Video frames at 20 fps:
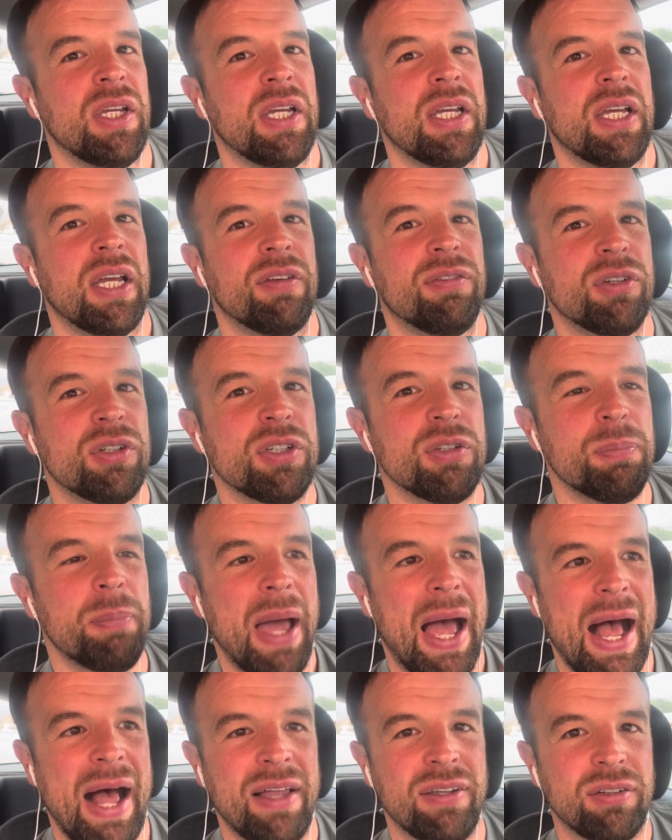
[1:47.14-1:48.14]
If you're just
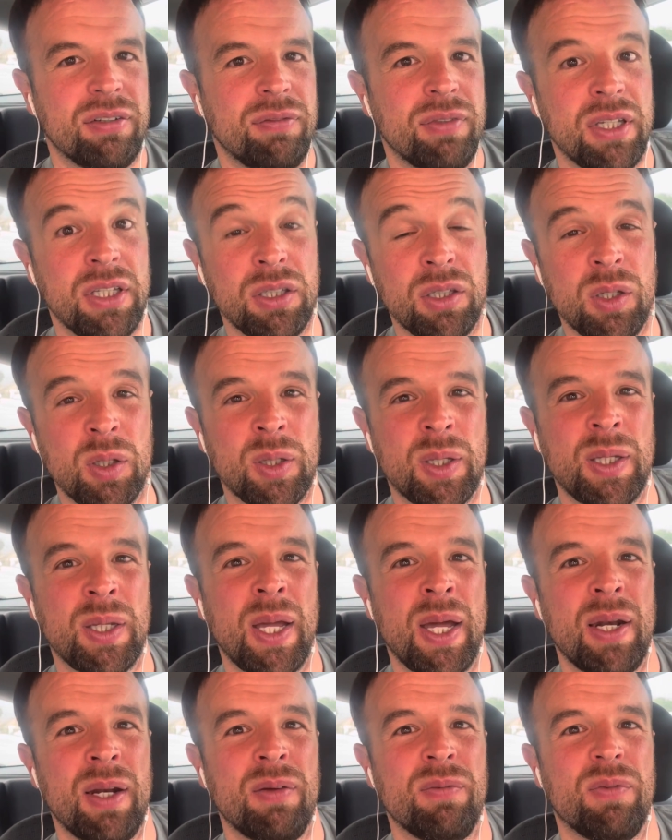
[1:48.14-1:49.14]
passively looking
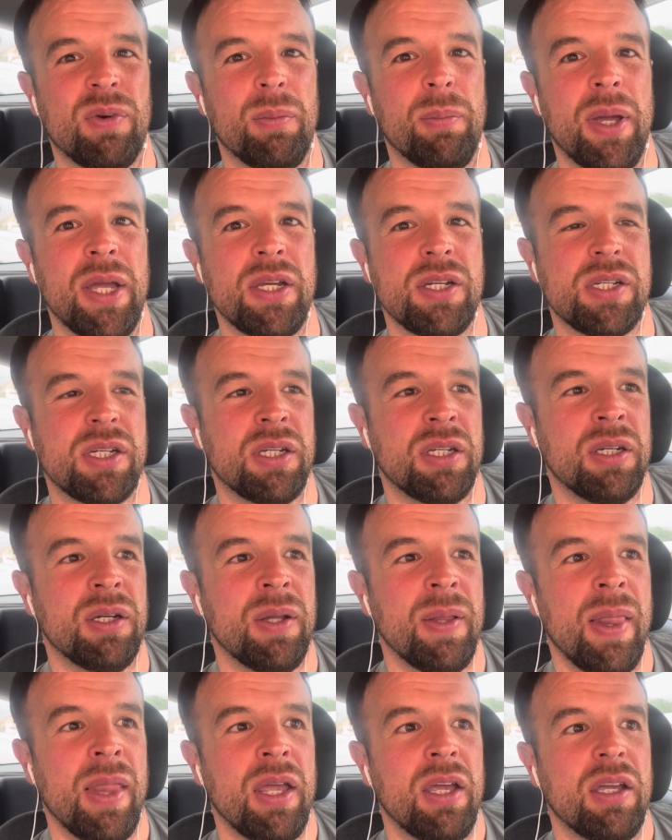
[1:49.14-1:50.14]
at information,
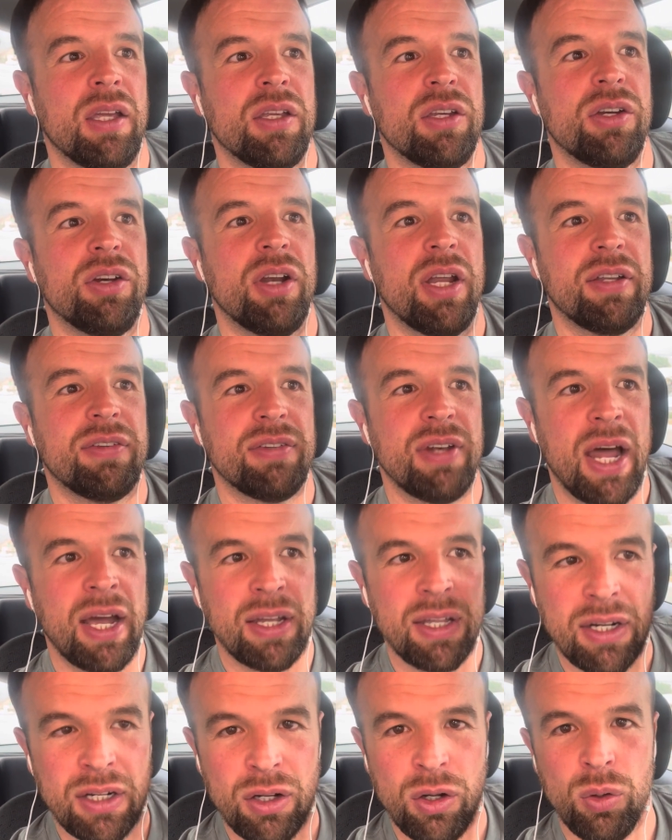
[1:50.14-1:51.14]
it's not
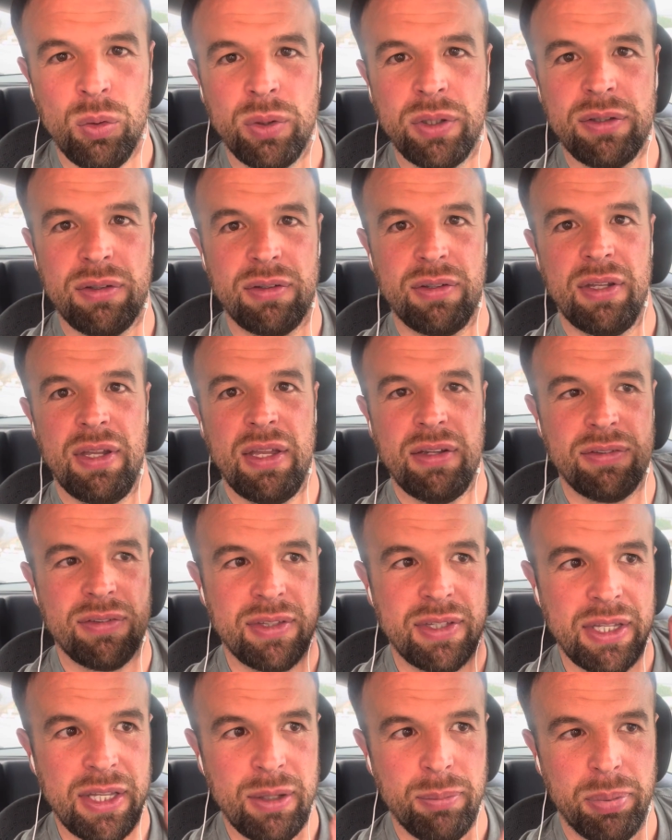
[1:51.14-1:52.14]
going to go in as
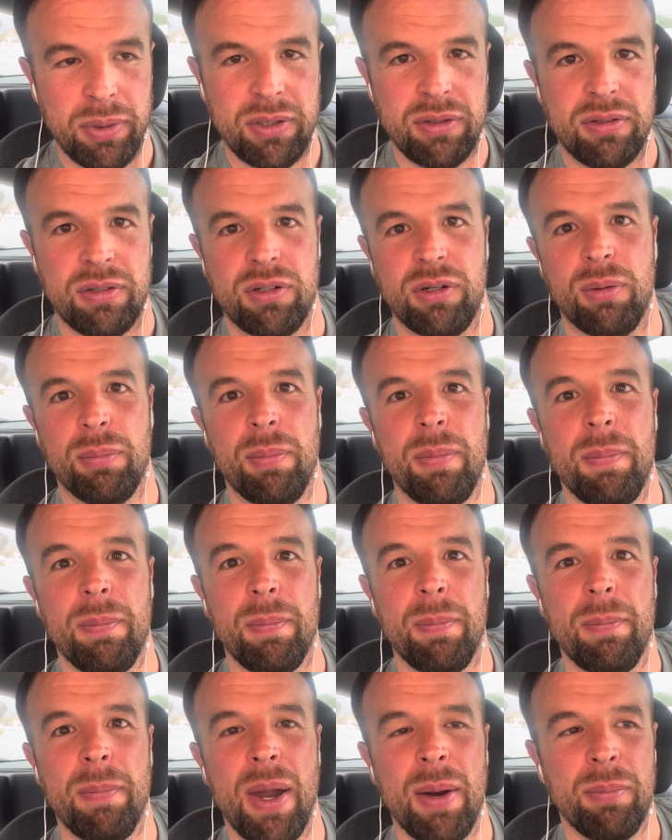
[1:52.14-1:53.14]
deep into your
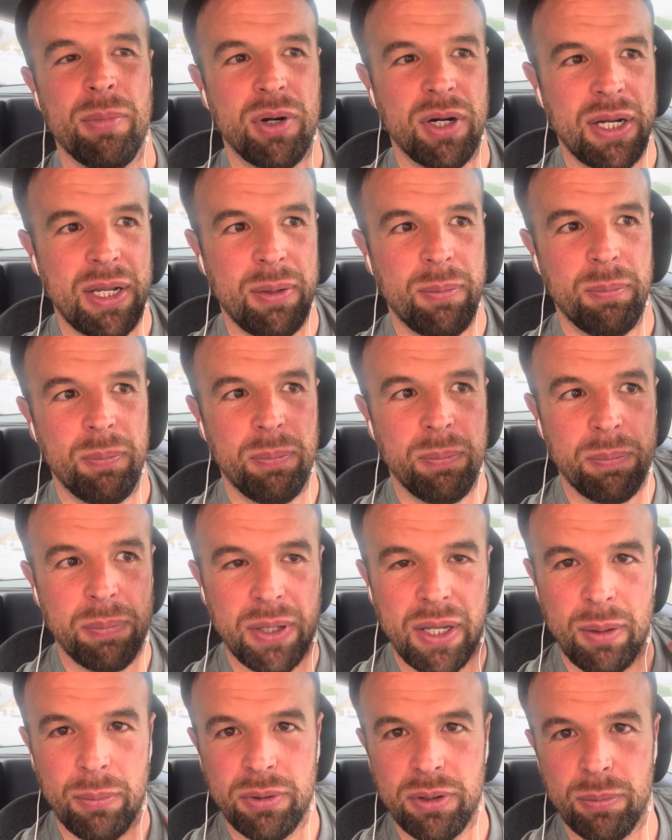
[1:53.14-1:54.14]
memory and be
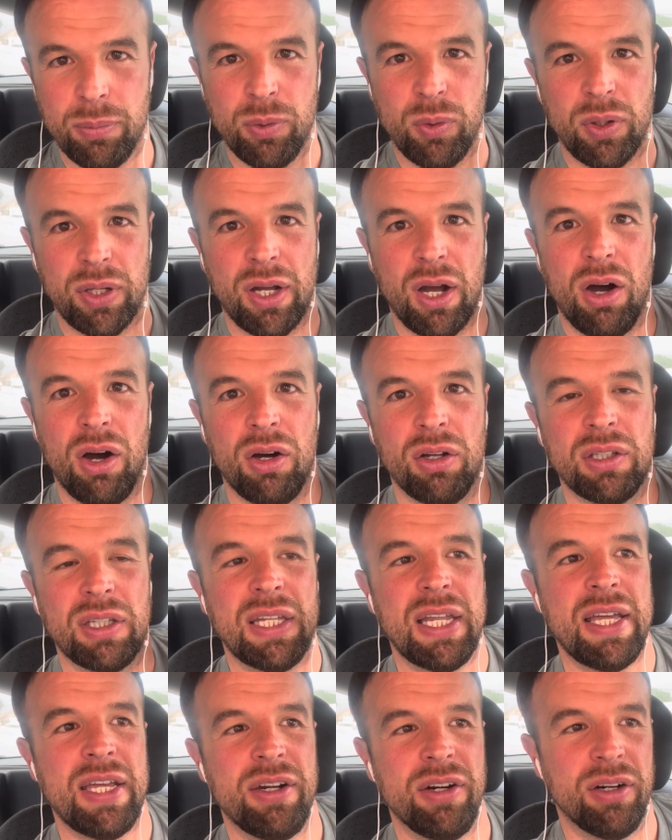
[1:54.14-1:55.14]
able to be recalled
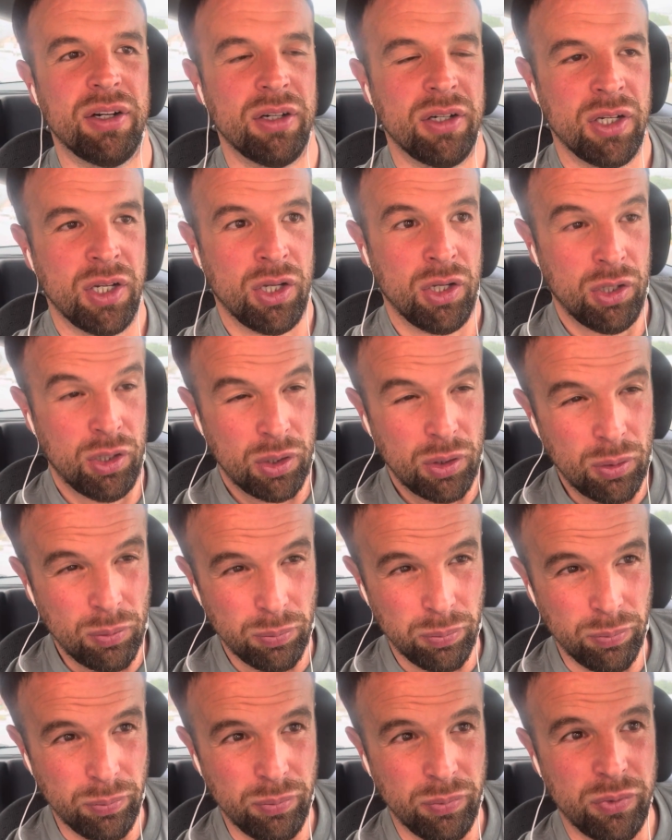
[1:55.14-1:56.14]
later.
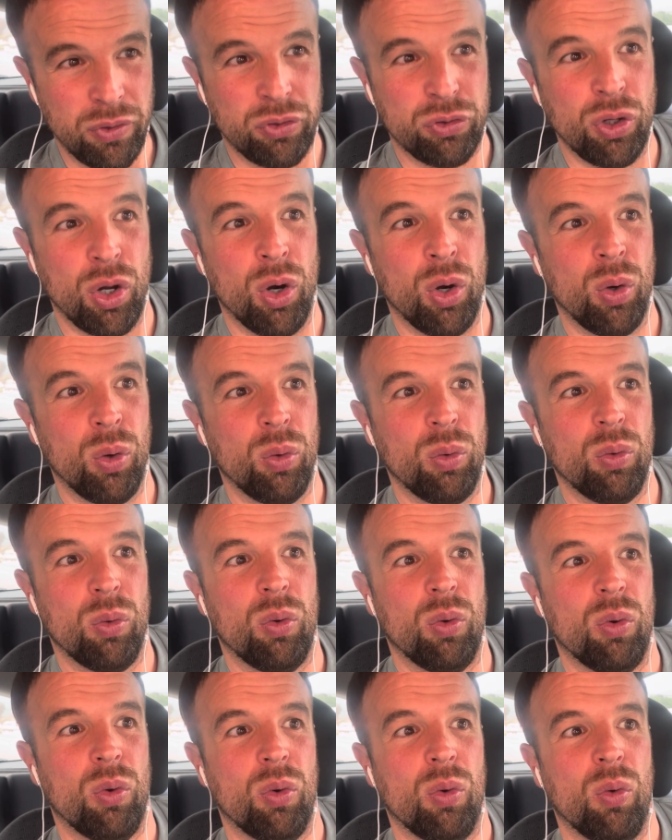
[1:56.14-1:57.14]
So
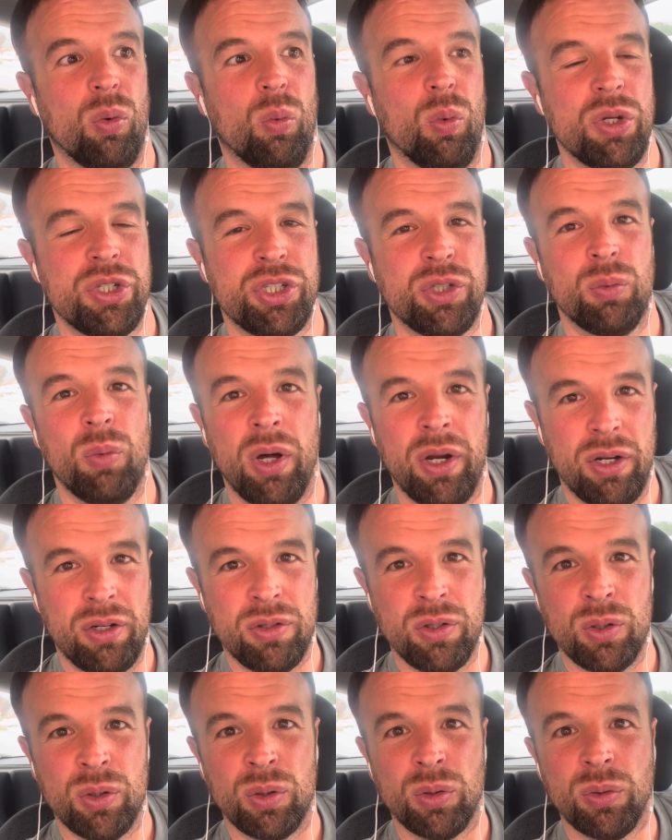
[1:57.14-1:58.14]
what you want to
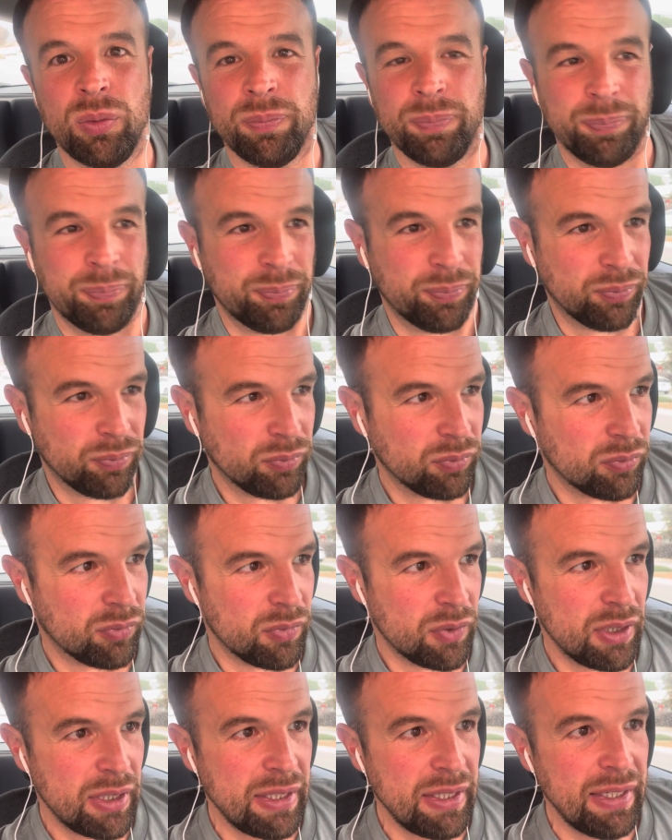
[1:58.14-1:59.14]
do
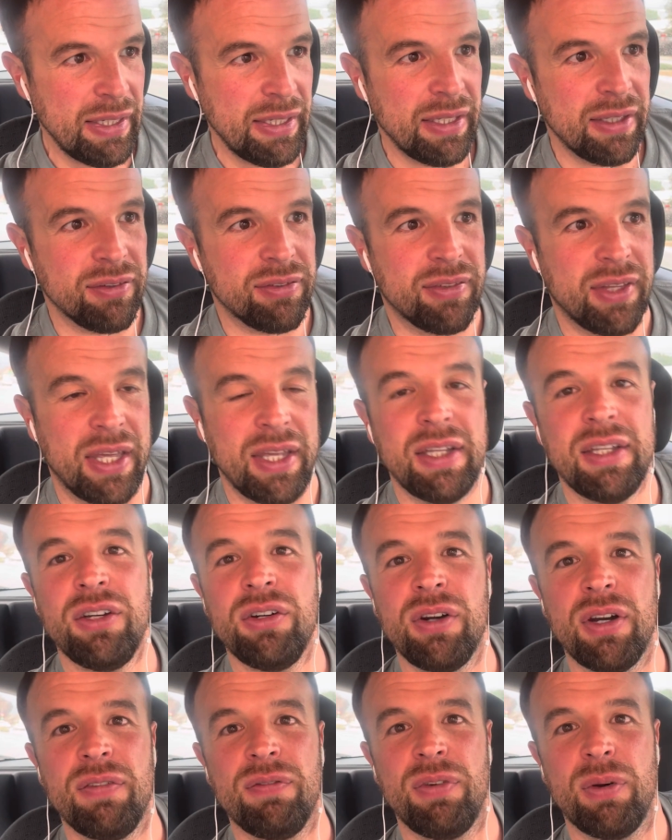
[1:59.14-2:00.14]
is take
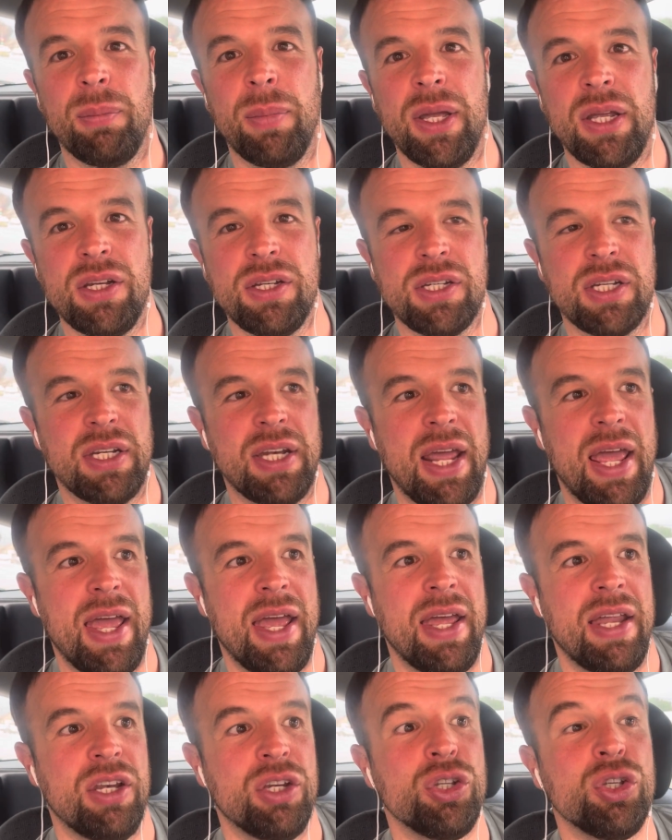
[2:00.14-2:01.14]
your information
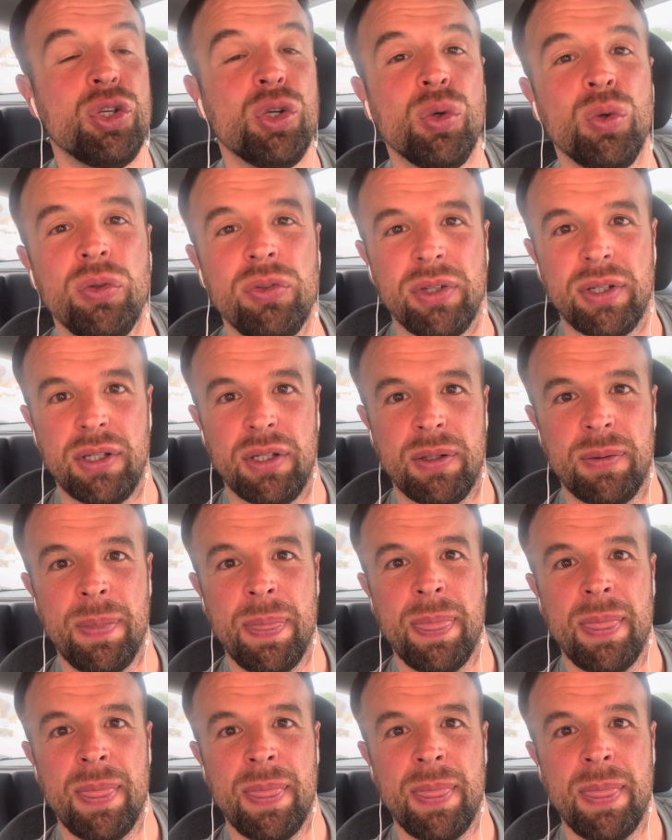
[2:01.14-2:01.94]
and use it.